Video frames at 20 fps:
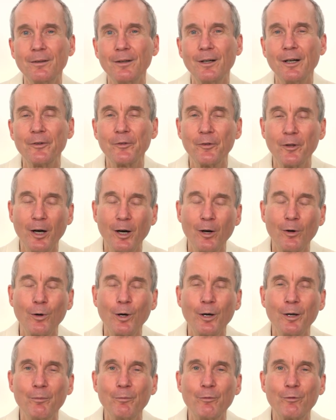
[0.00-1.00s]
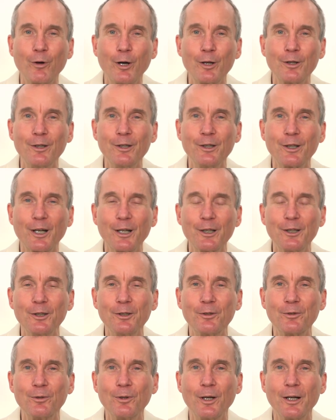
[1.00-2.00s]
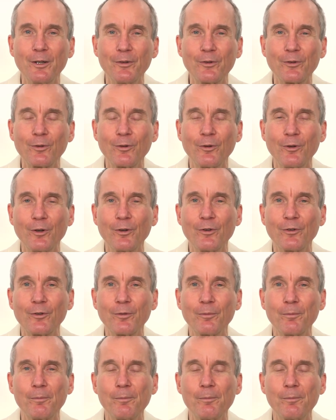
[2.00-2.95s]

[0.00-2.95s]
and now I'm finally ready to answer this.